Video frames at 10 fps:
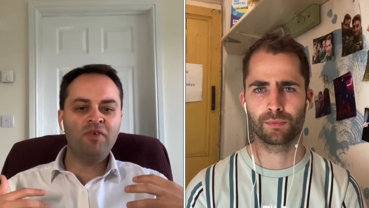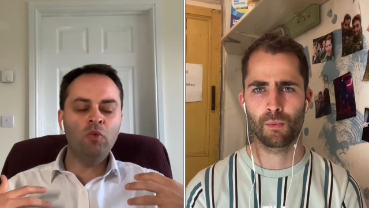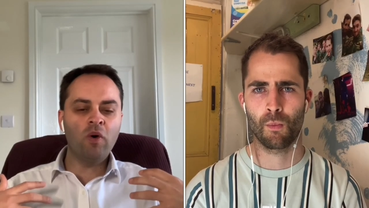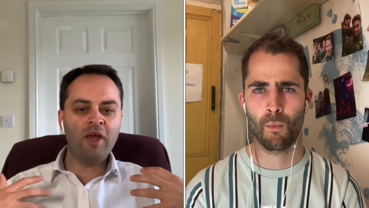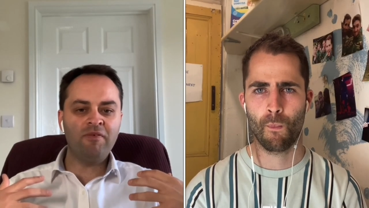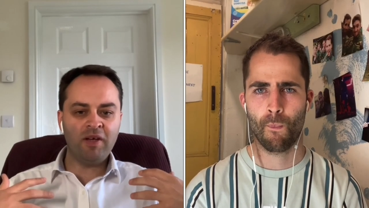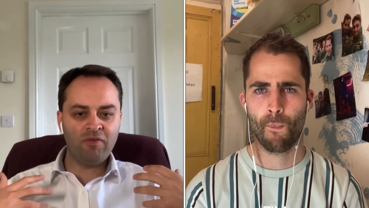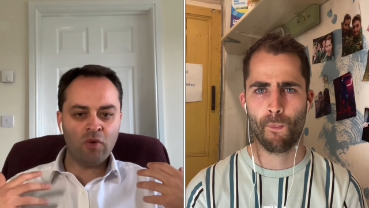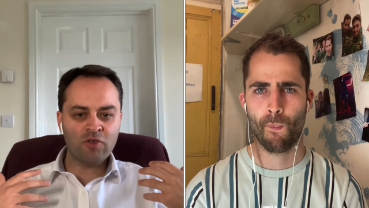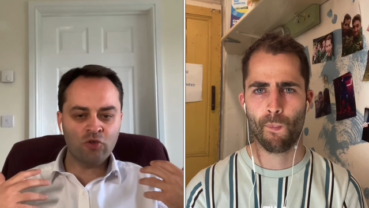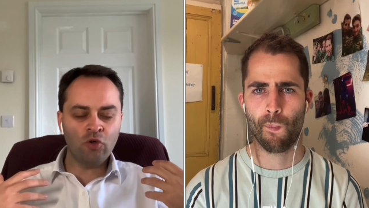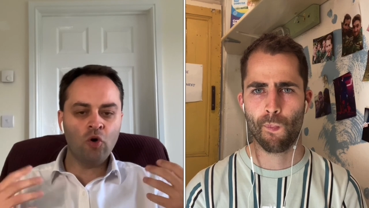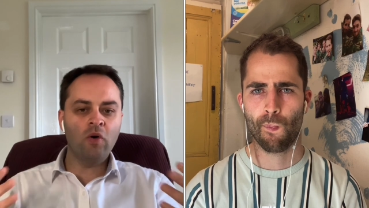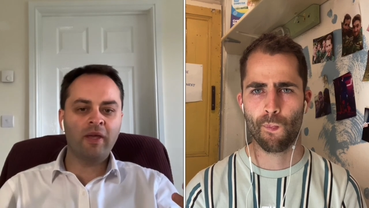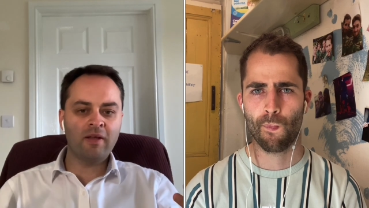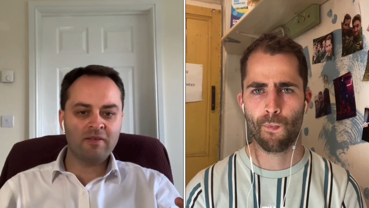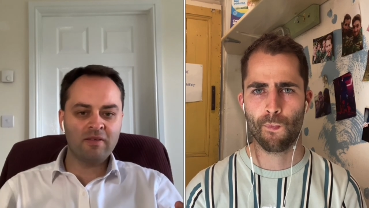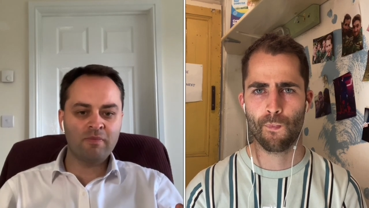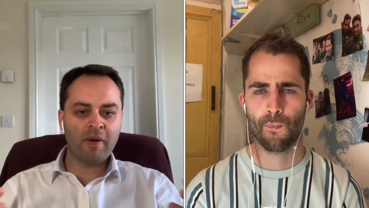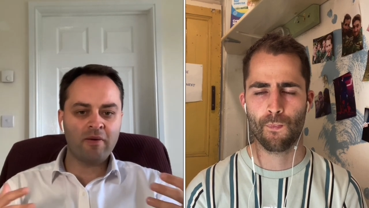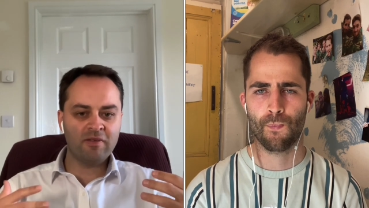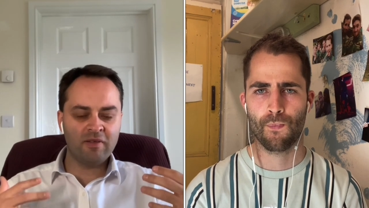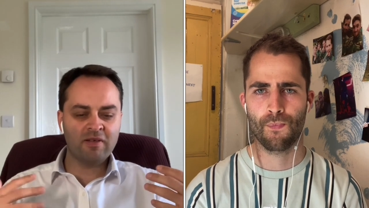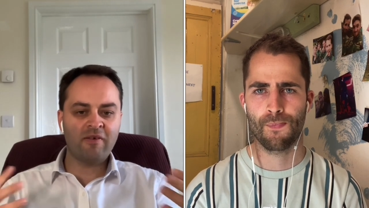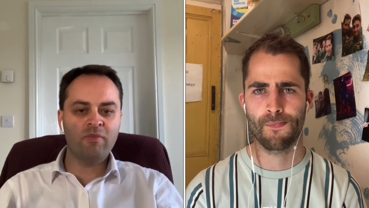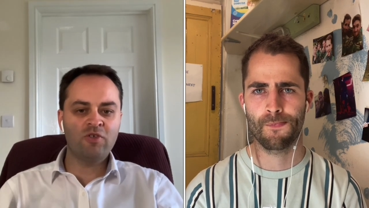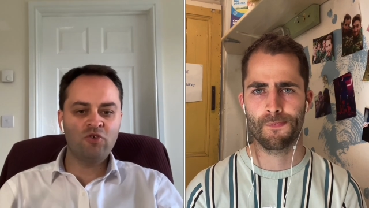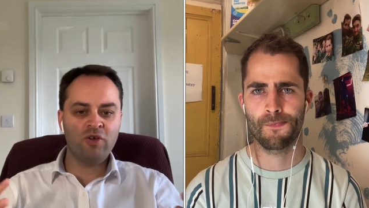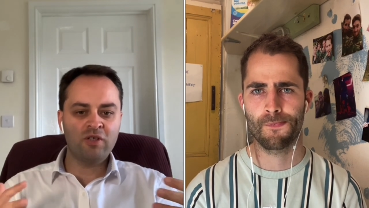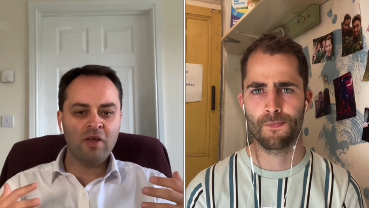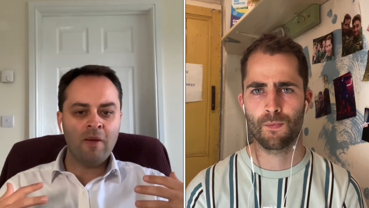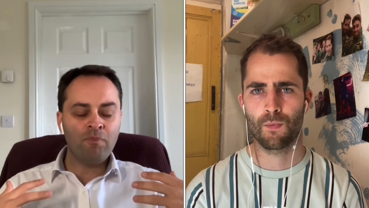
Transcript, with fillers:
Speaker 1: he wants to go against his parents, he doesn't have much choice.